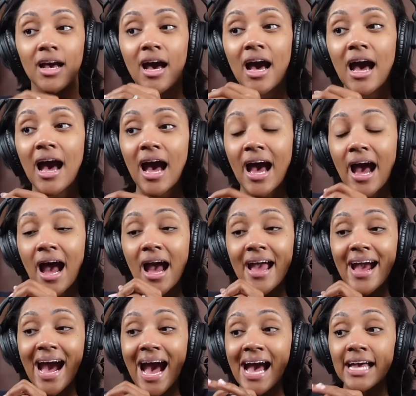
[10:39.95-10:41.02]
I,
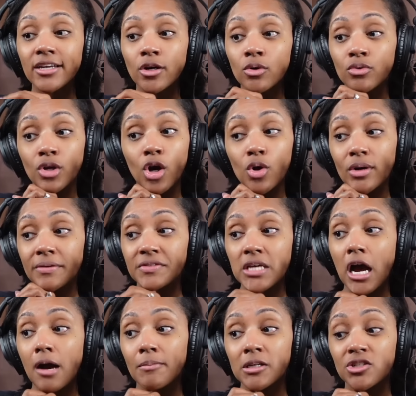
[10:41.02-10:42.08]
I don't know if
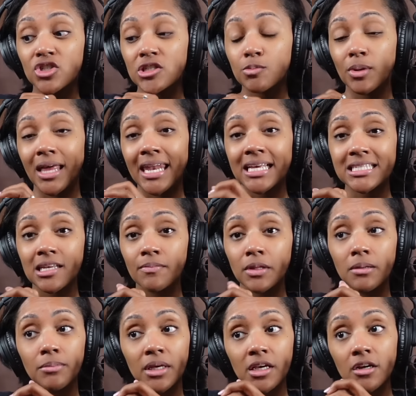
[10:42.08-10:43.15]
Tom is just planning
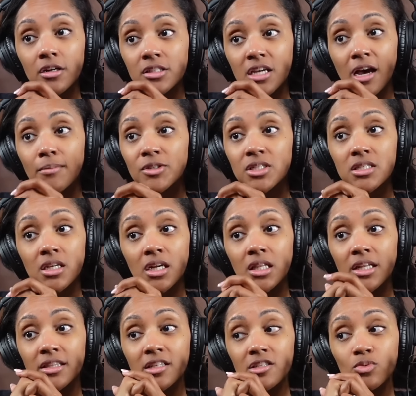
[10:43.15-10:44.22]
something big or Tom is just going to
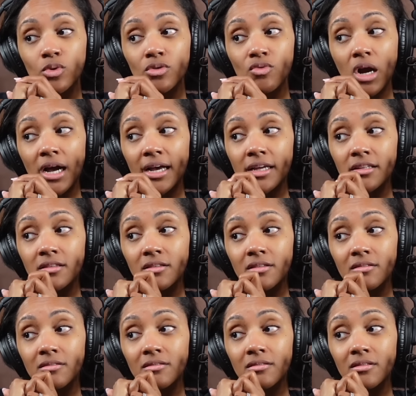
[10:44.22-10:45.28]
let this one ride
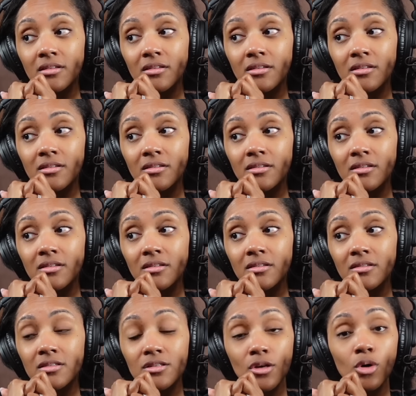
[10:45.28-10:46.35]

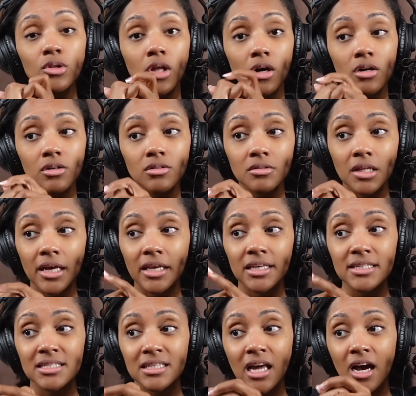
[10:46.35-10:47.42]
solo. Like
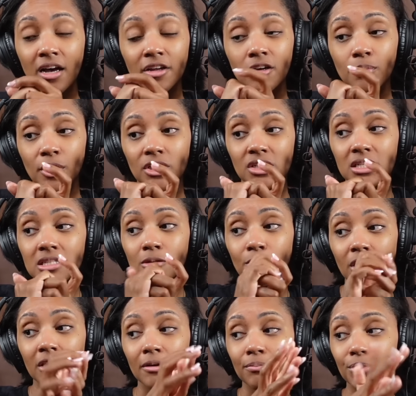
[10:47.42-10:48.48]
he's not going to
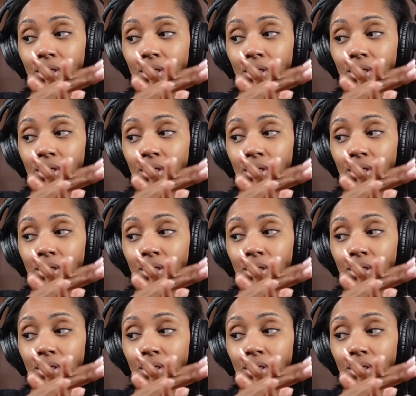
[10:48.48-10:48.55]
participate.